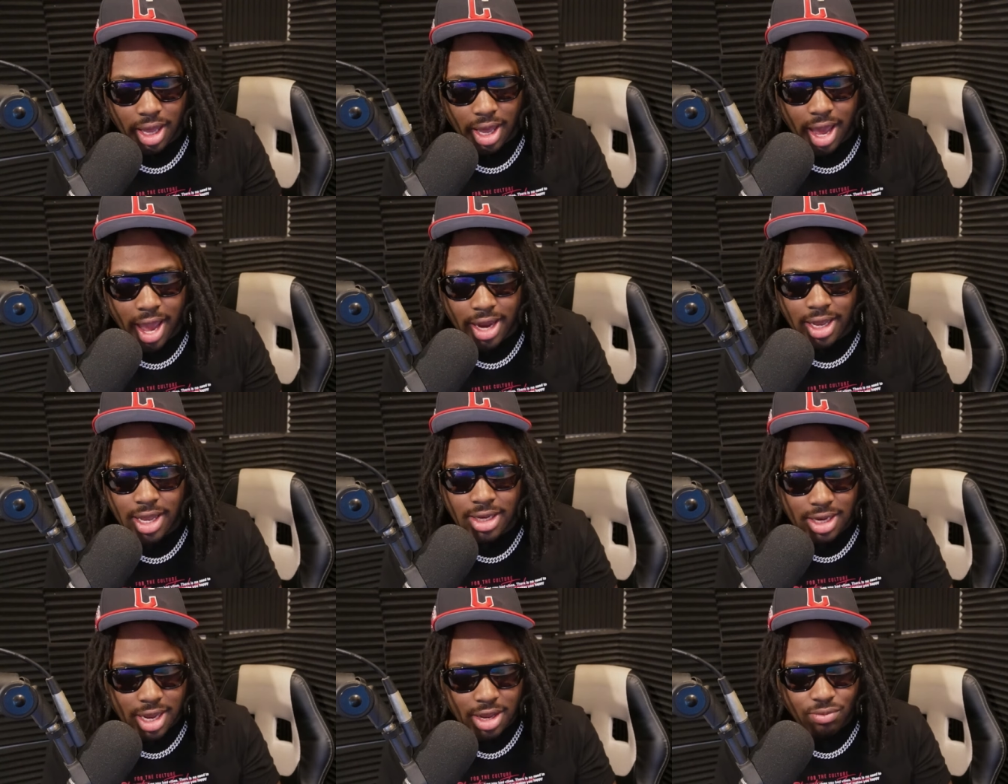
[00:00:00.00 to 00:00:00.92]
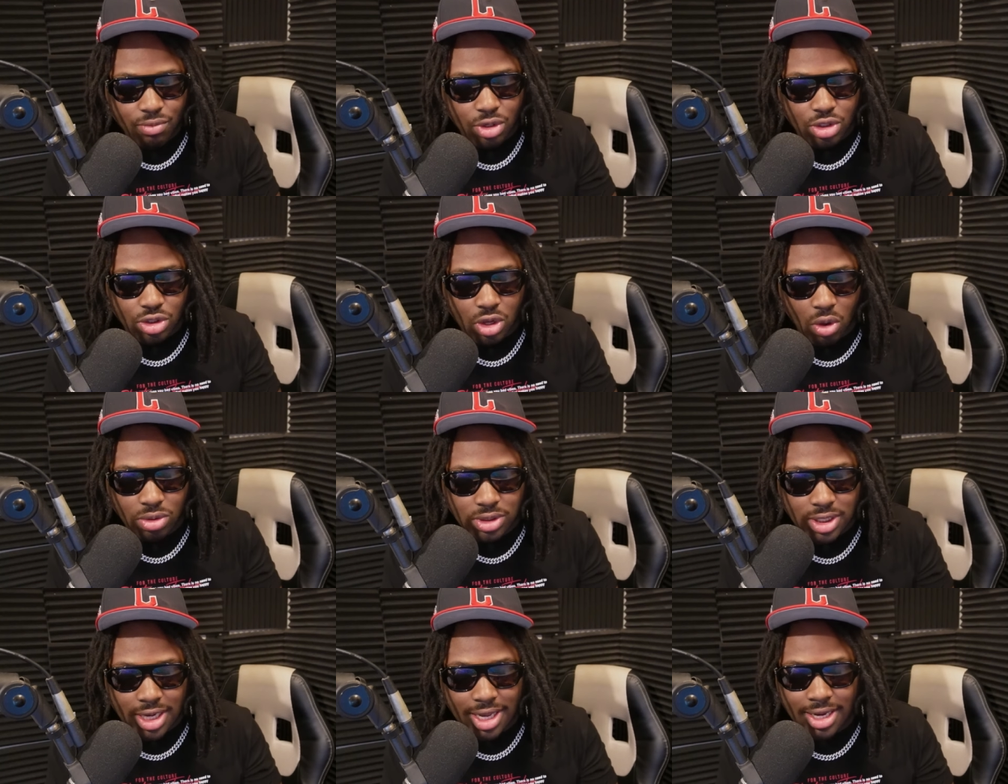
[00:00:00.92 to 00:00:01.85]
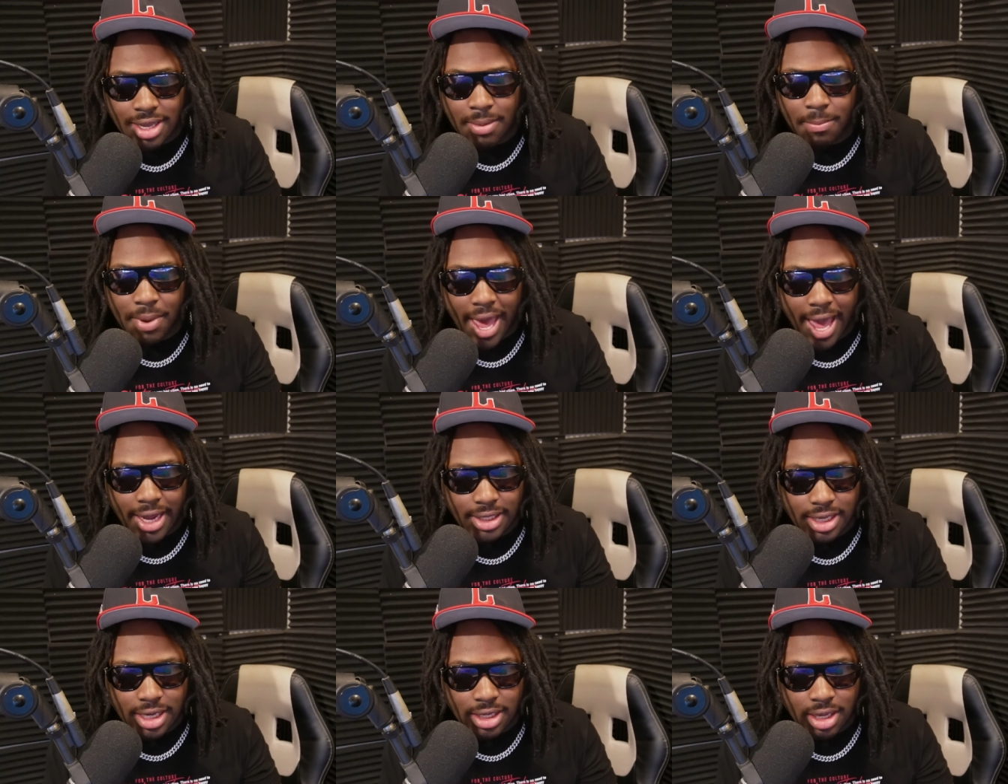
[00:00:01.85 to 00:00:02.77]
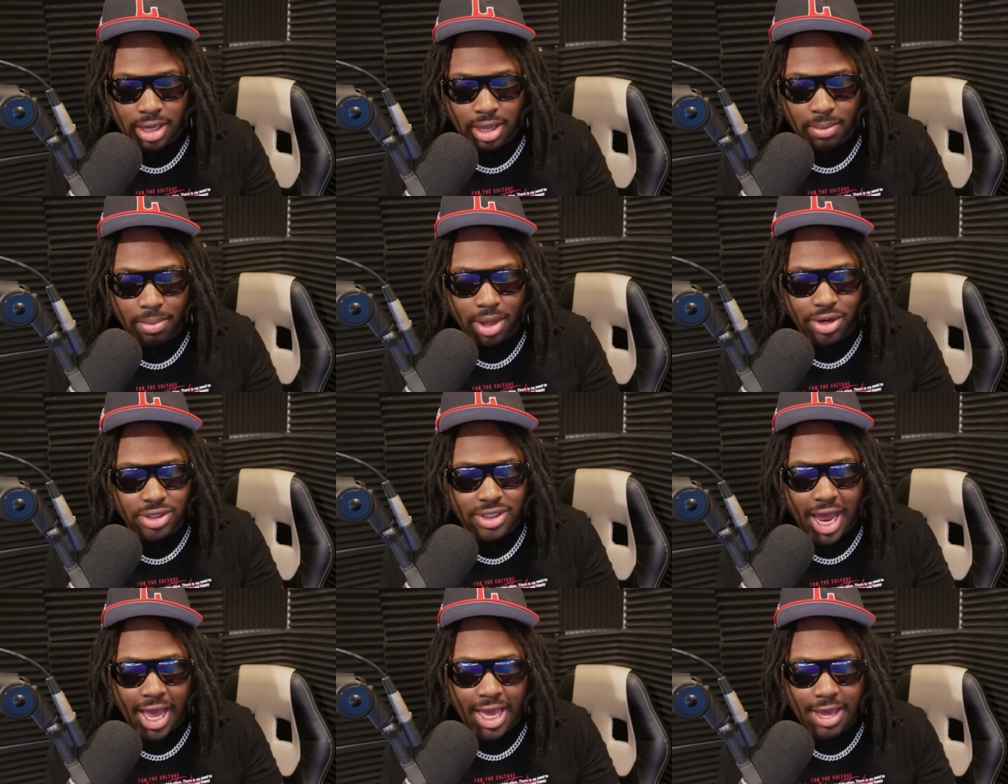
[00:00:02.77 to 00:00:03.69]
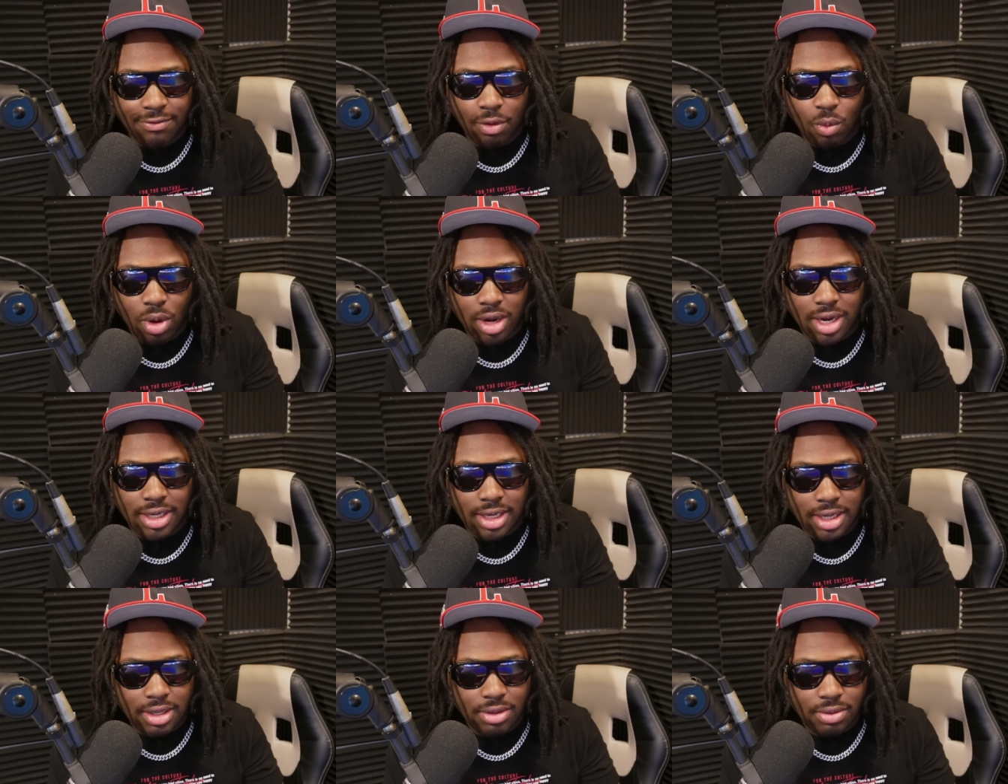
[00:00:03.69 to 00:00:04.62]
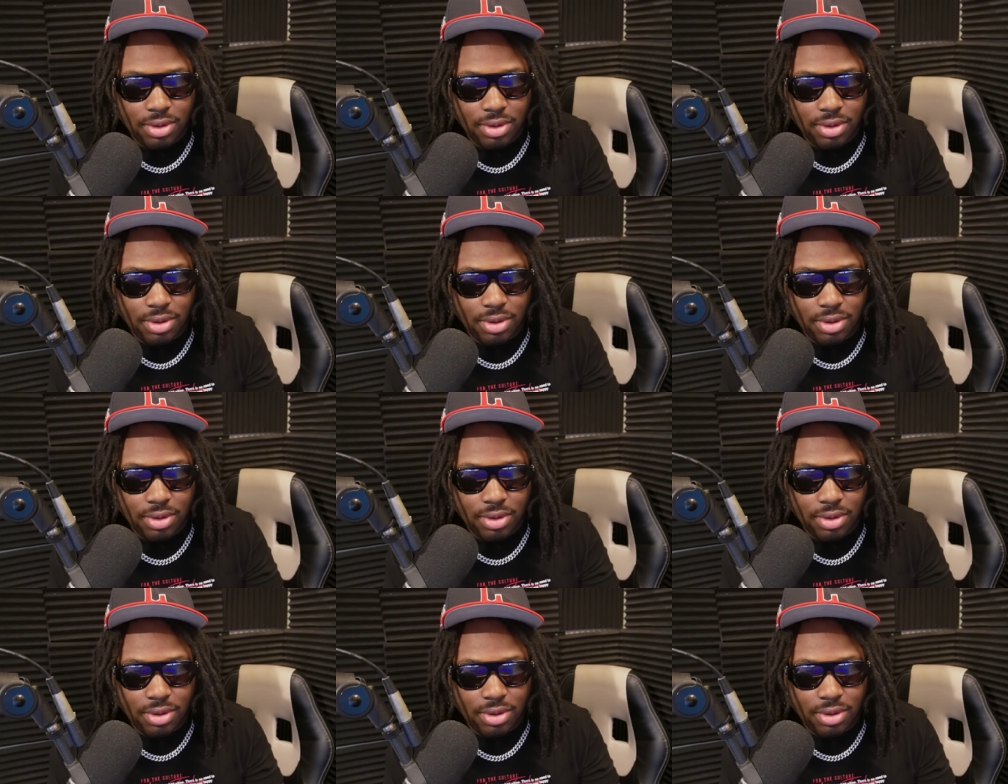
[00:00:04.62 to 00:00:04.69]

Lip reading: And it then resulted and impacted players not even want to deal